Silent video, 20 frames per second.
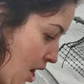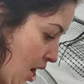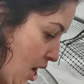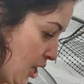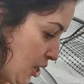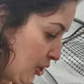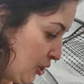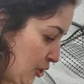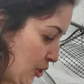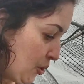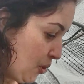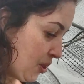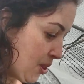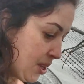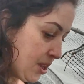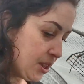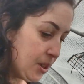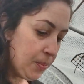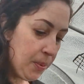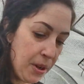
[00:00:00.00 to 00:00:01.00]
Uh, so
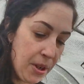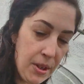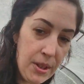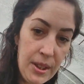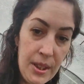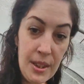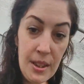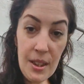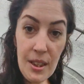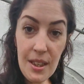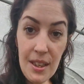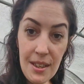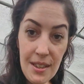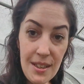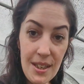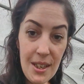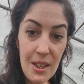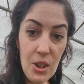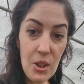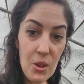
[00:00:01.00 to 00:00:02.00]
this
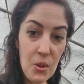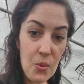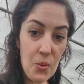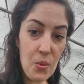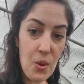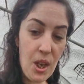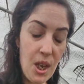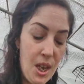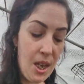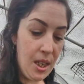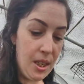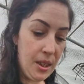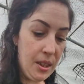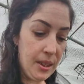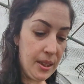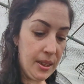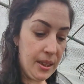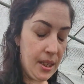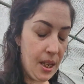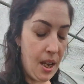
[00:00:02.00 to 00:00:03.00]
personally is
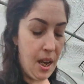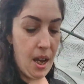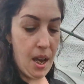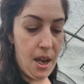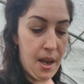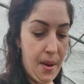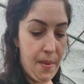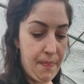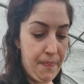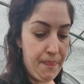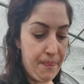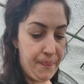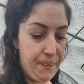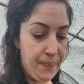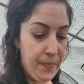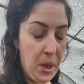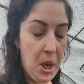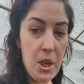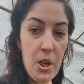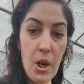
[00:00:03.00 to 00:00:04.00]
is um,
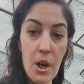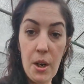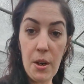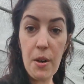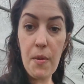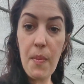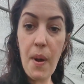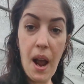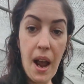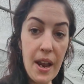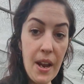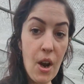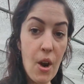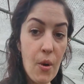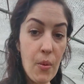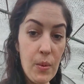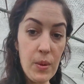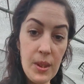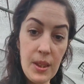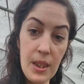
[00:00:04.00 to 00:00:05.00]
an herb I
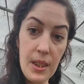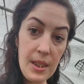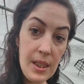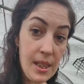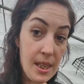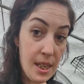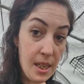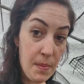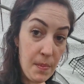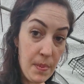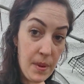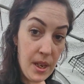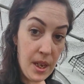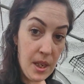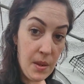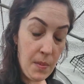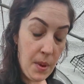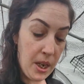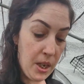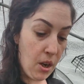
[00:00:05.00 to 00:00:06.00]
always like to keep
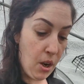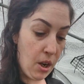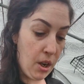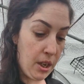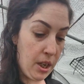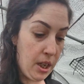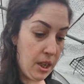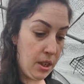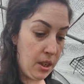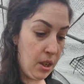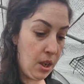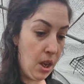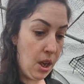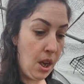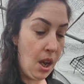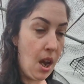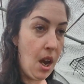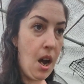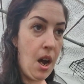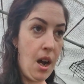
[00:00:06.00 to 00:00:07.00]
in my garden
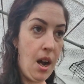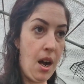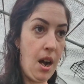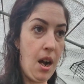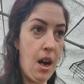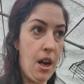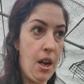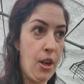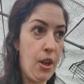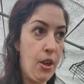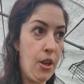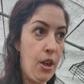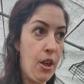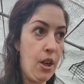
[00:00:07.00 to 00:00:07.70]
uh,